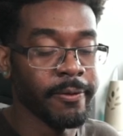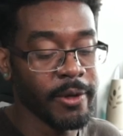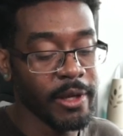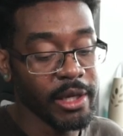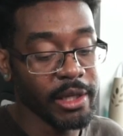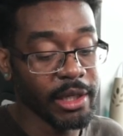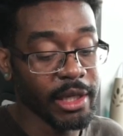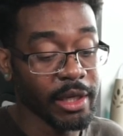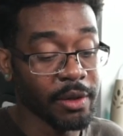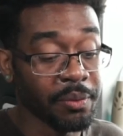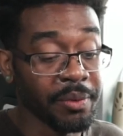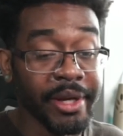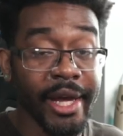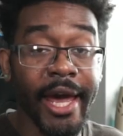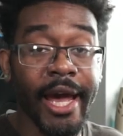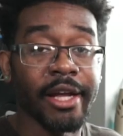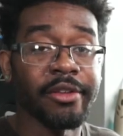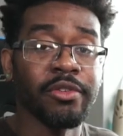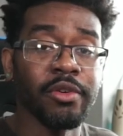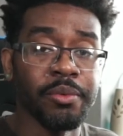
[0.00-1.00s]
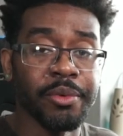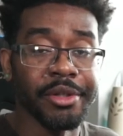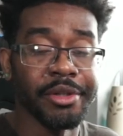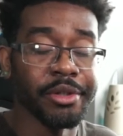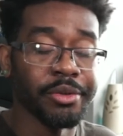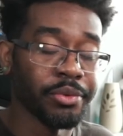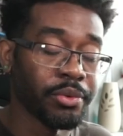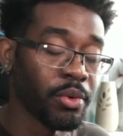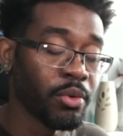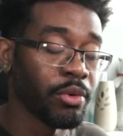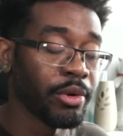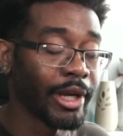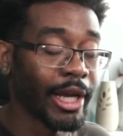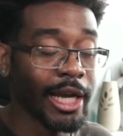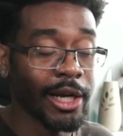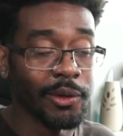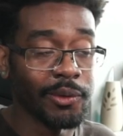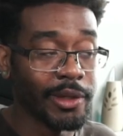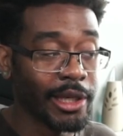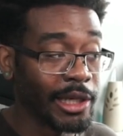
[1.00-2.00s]
and like react to when they're throwing
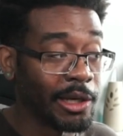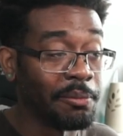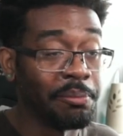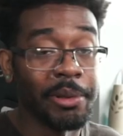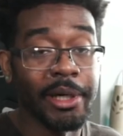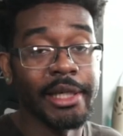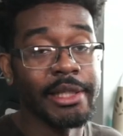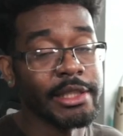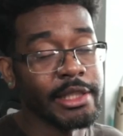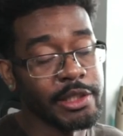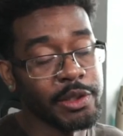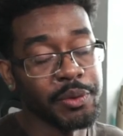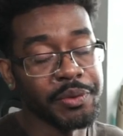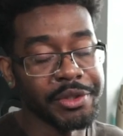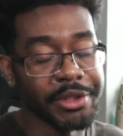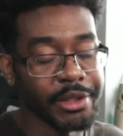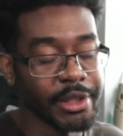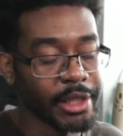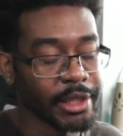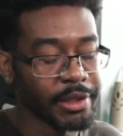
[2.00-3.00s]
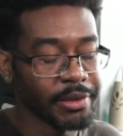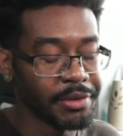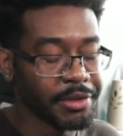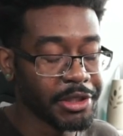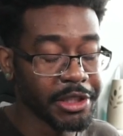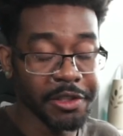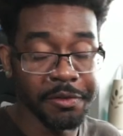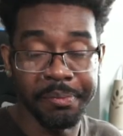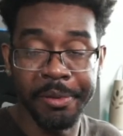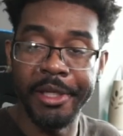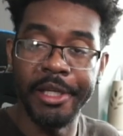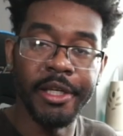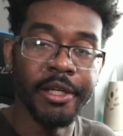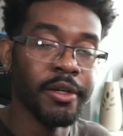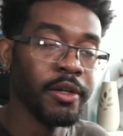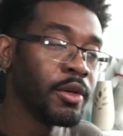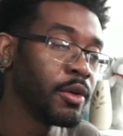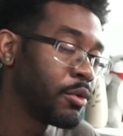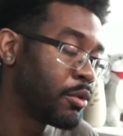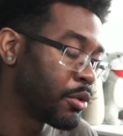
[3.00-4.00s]
out like a button and using like 6P
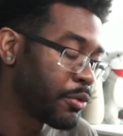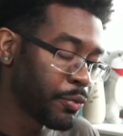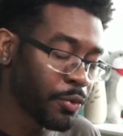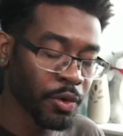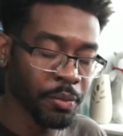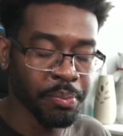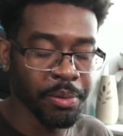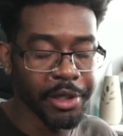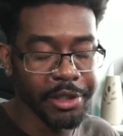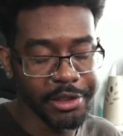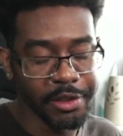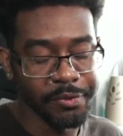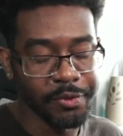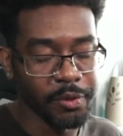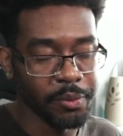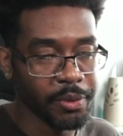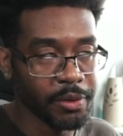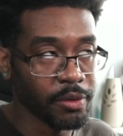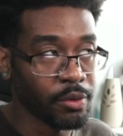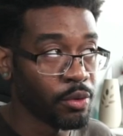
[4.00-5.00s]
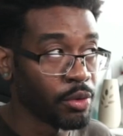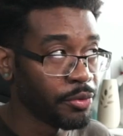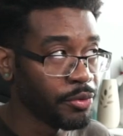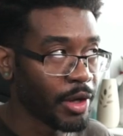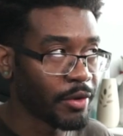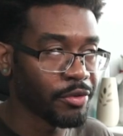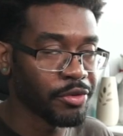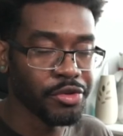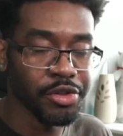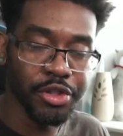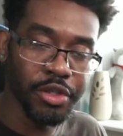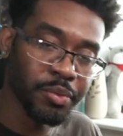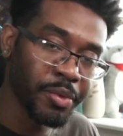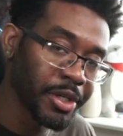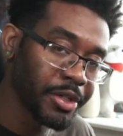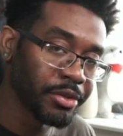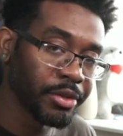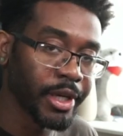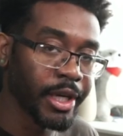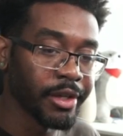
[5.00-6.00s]
or forward punch, if you will, or if you have a
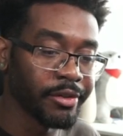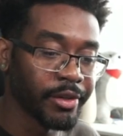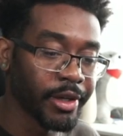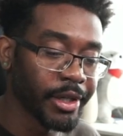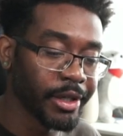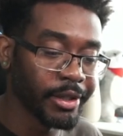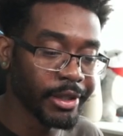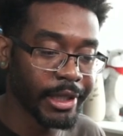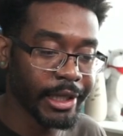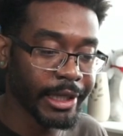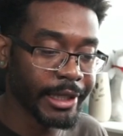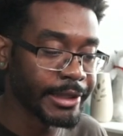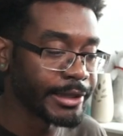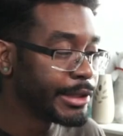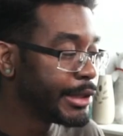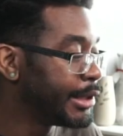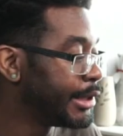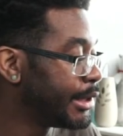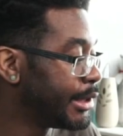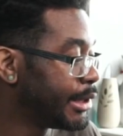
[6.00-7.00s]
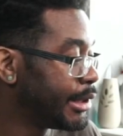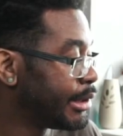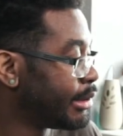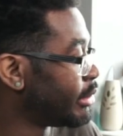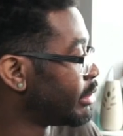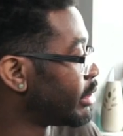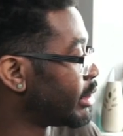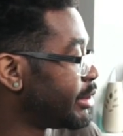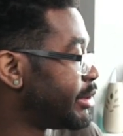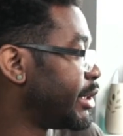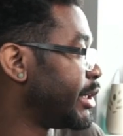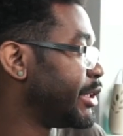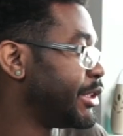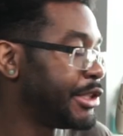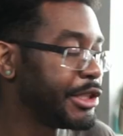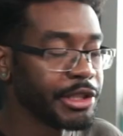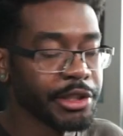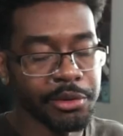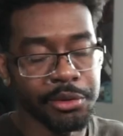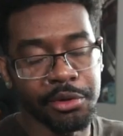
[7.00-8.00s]
situational anti-air like let's say
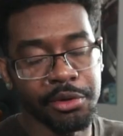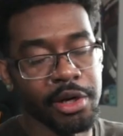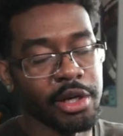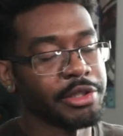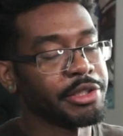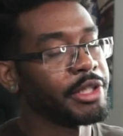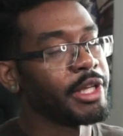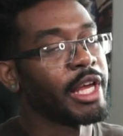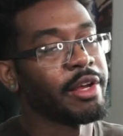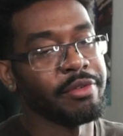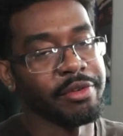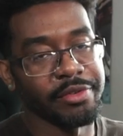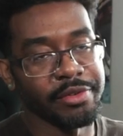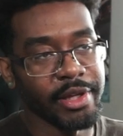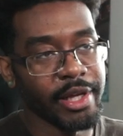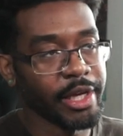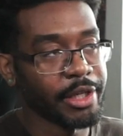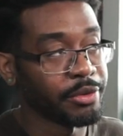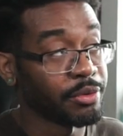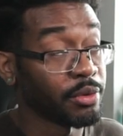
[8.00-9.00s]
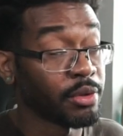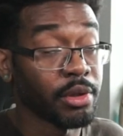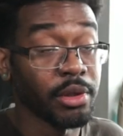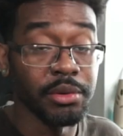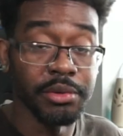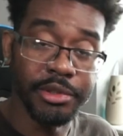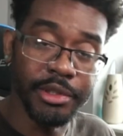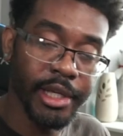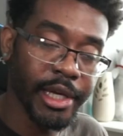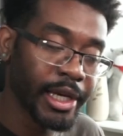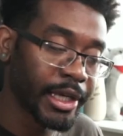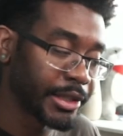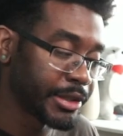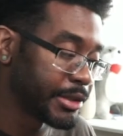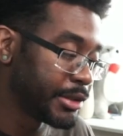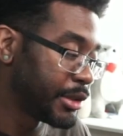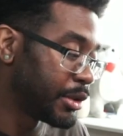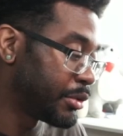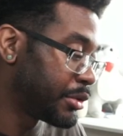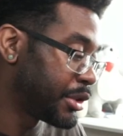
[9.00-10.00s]
Geo crouching heavy slash or close slash,
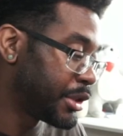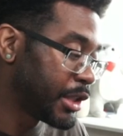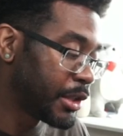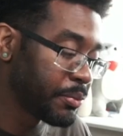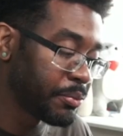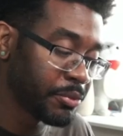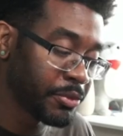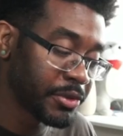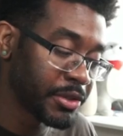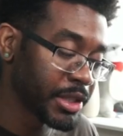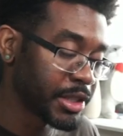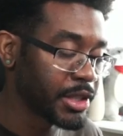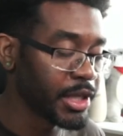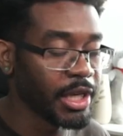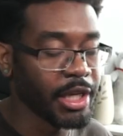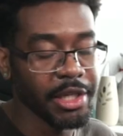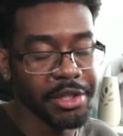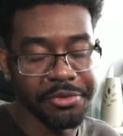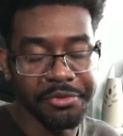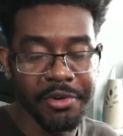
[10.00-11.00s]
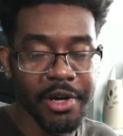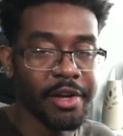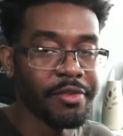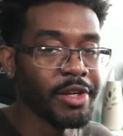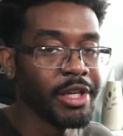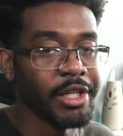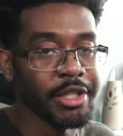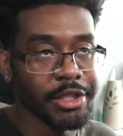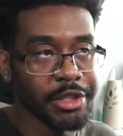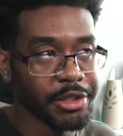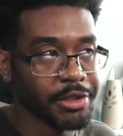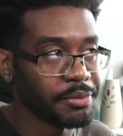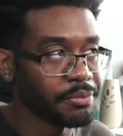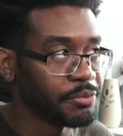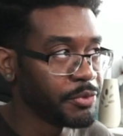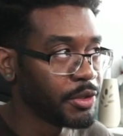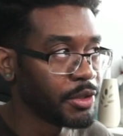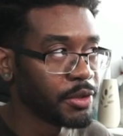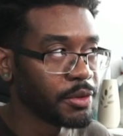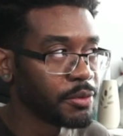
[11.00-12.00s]
you know, chip 6H,
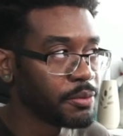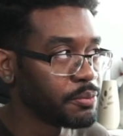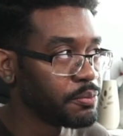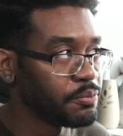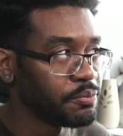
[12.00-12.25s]
5H, you know,